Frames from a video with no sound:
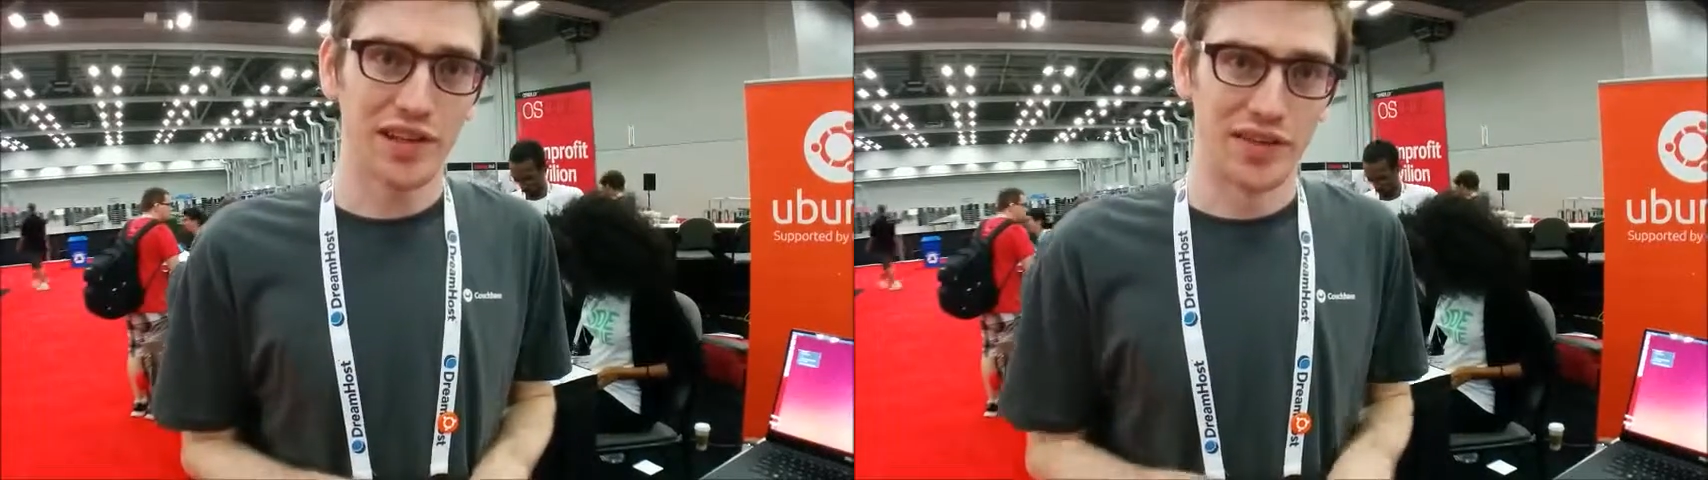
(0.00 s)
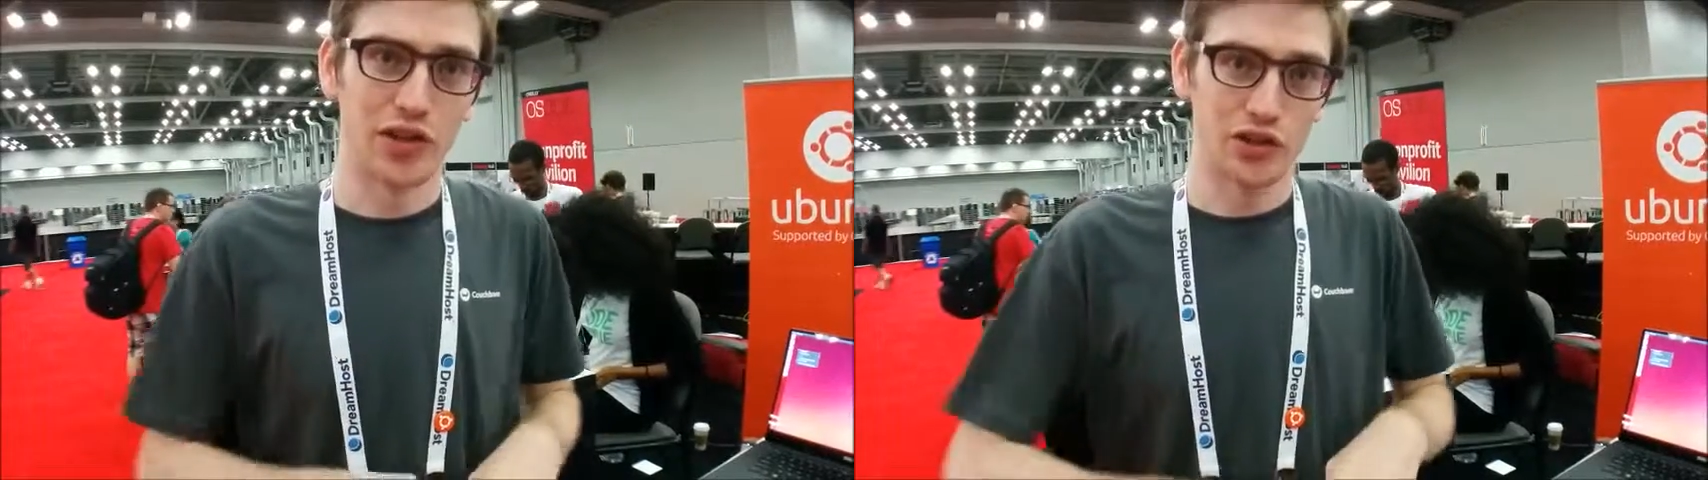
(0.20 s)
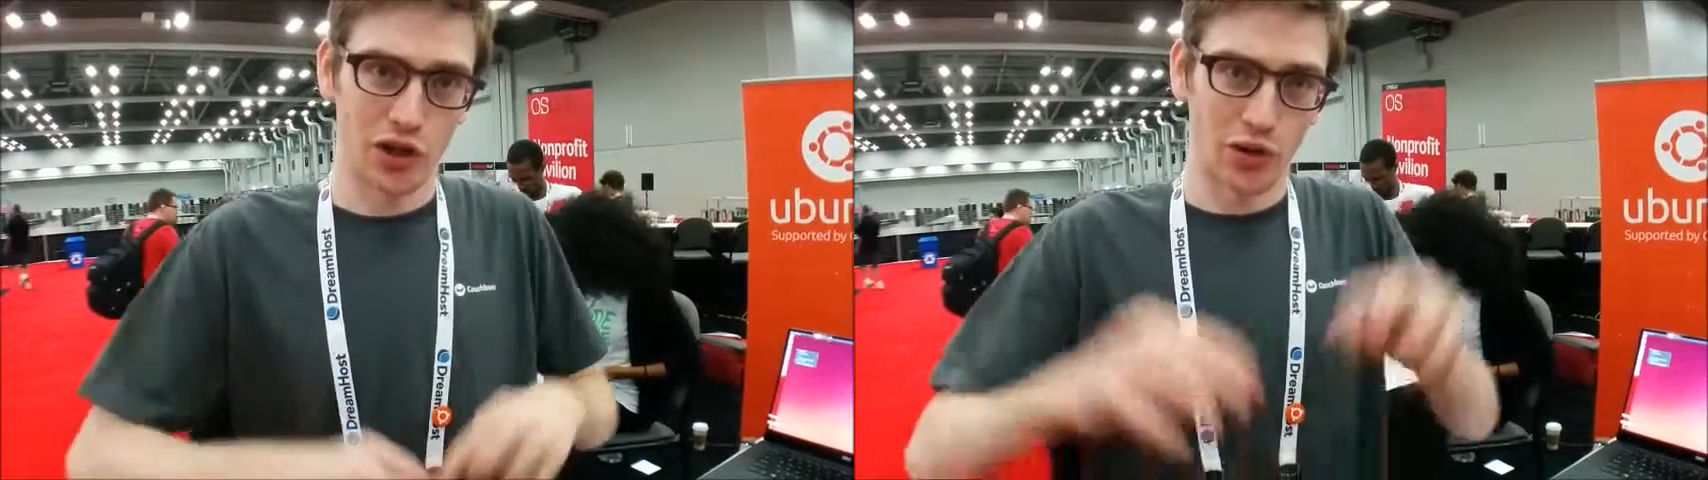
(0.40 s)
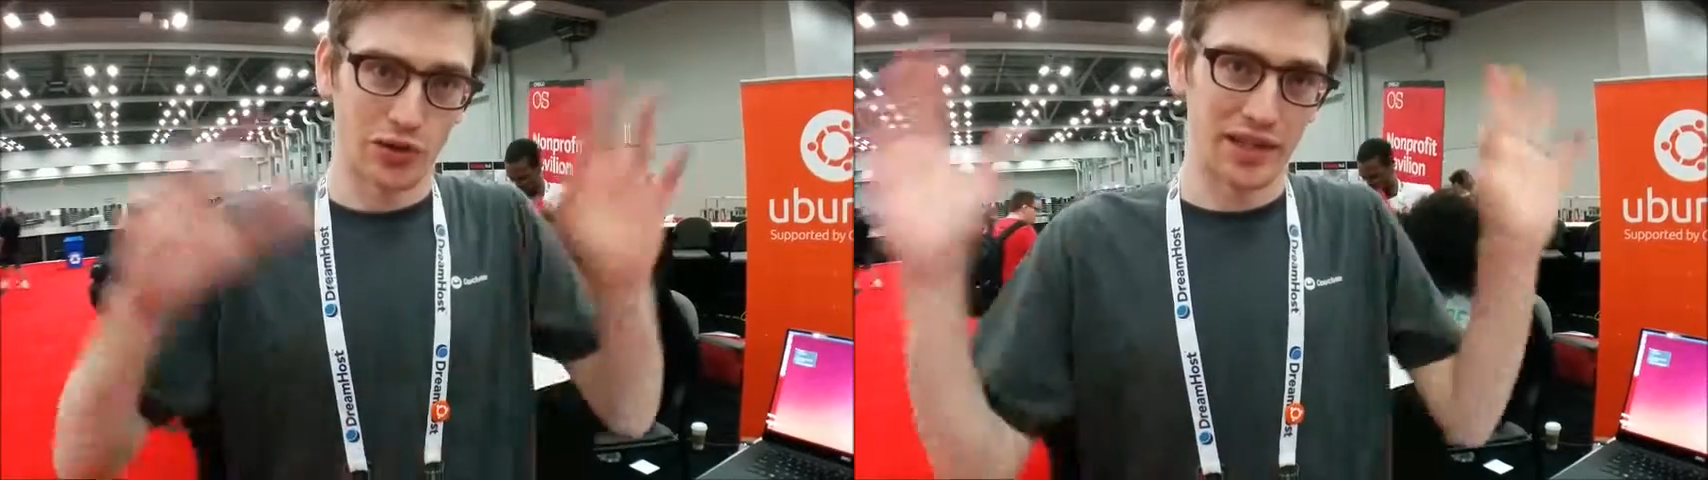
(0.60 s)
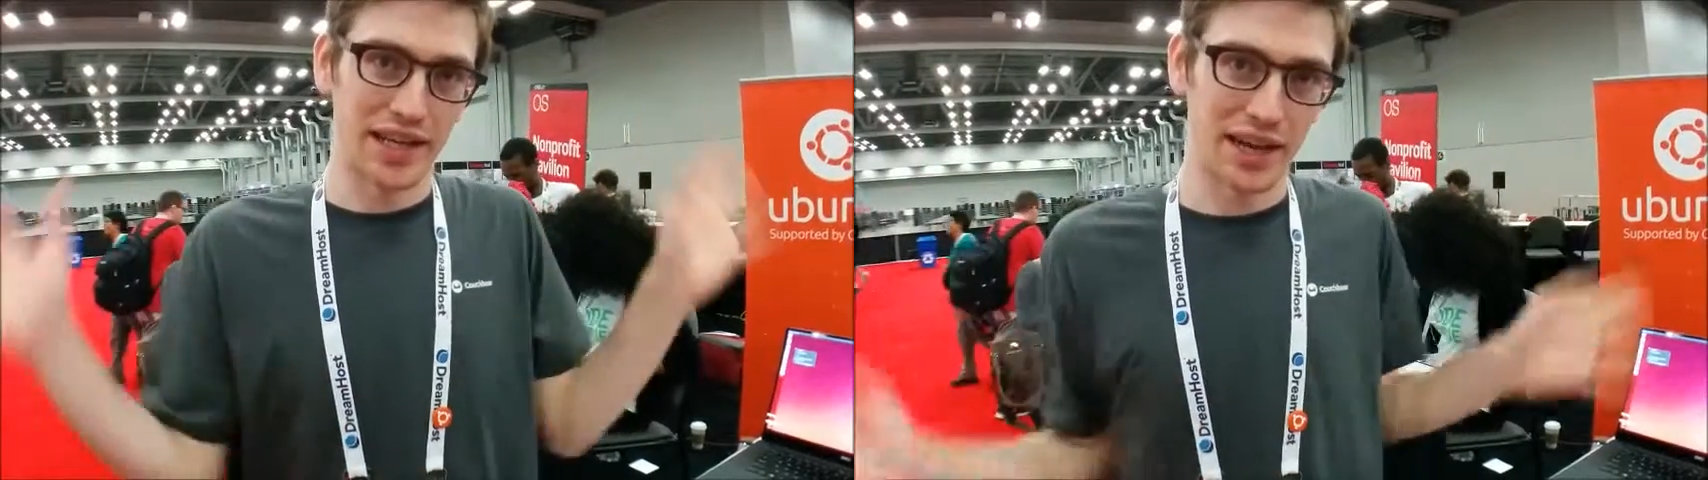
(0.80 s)
that are
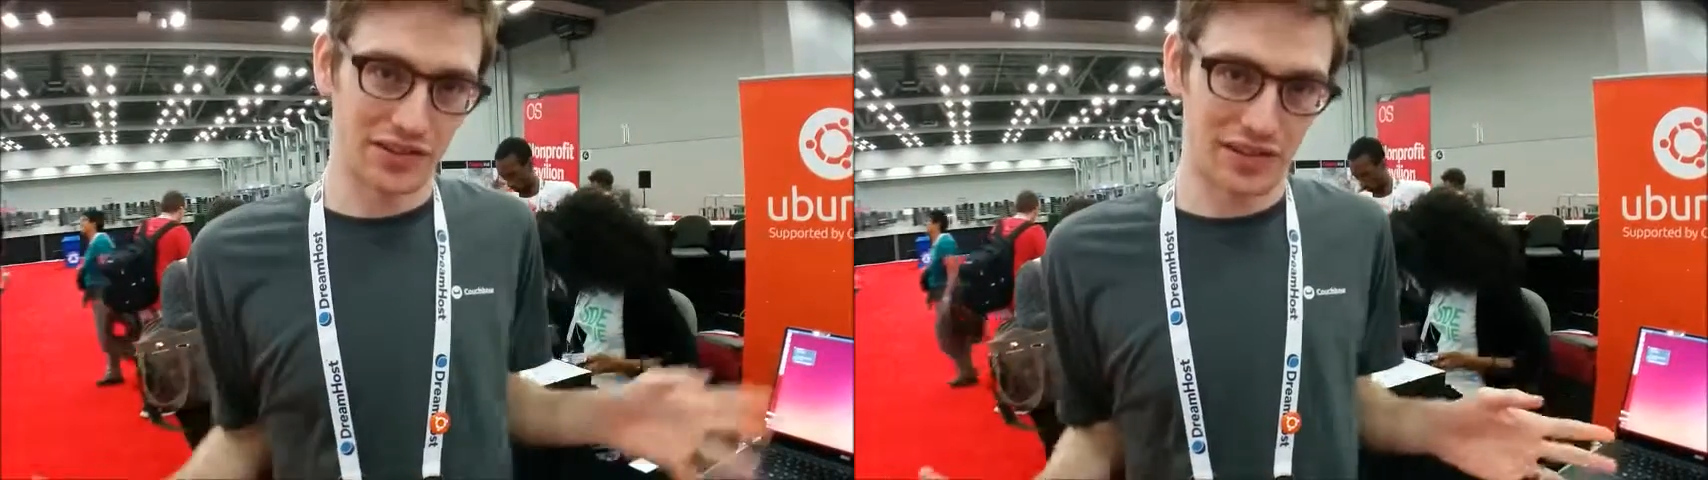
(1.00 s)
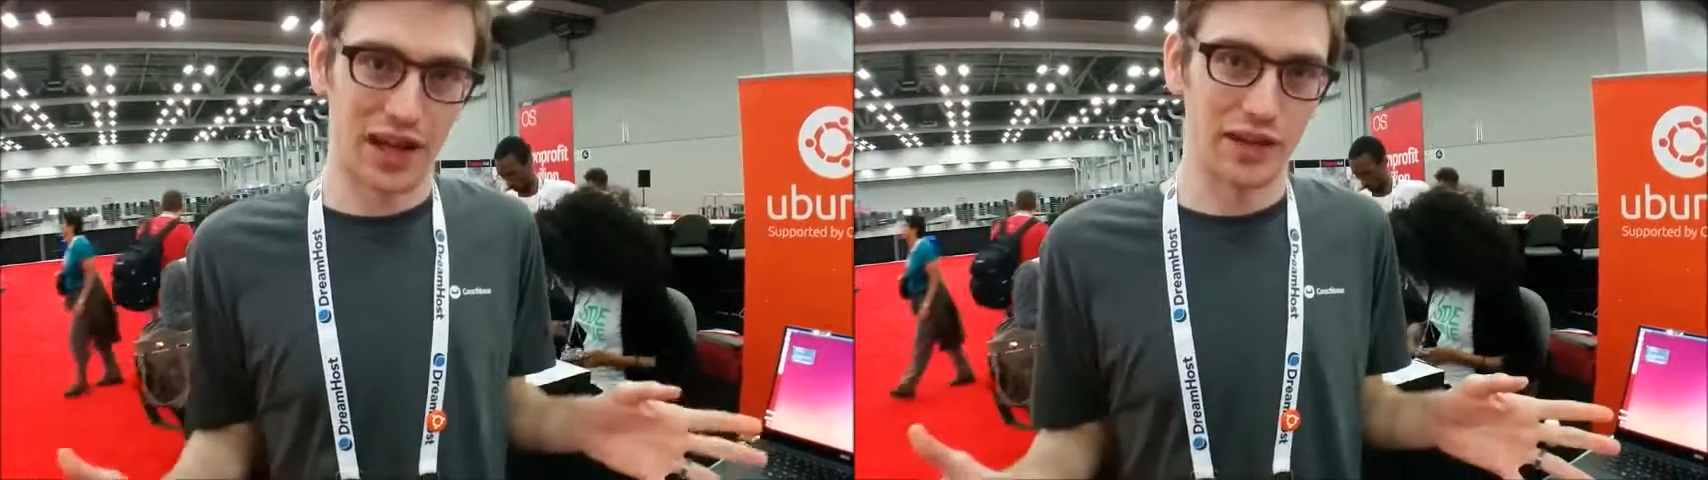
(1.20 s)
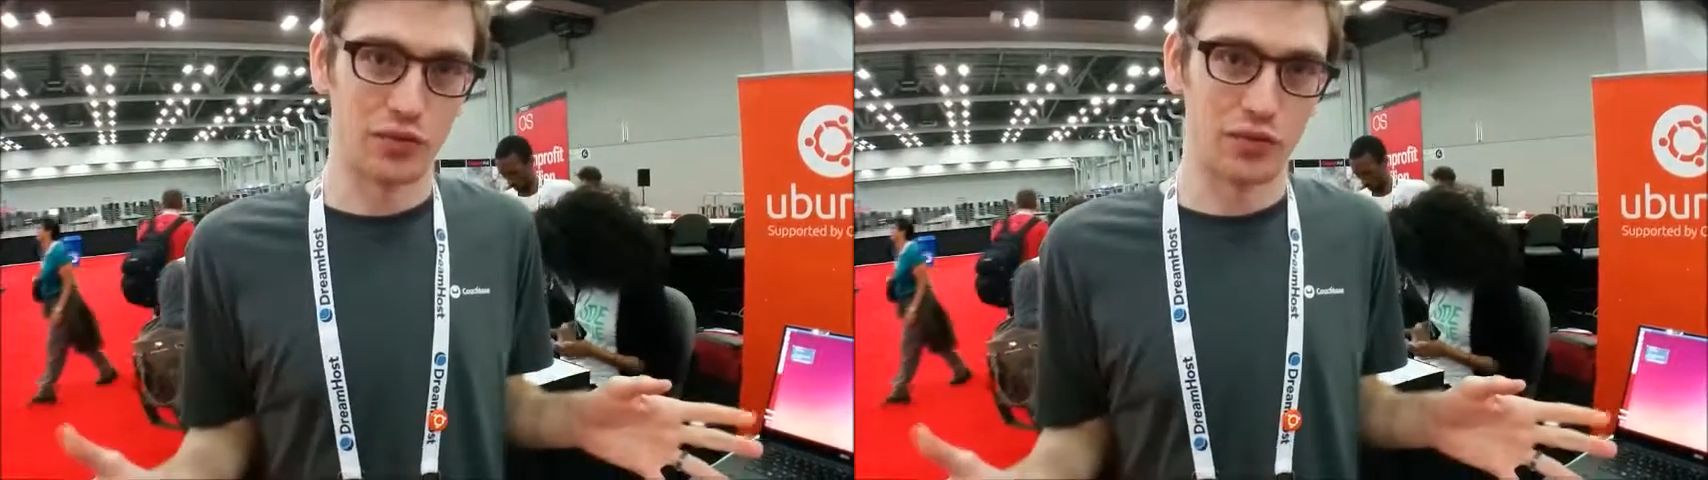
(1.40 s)
totally outside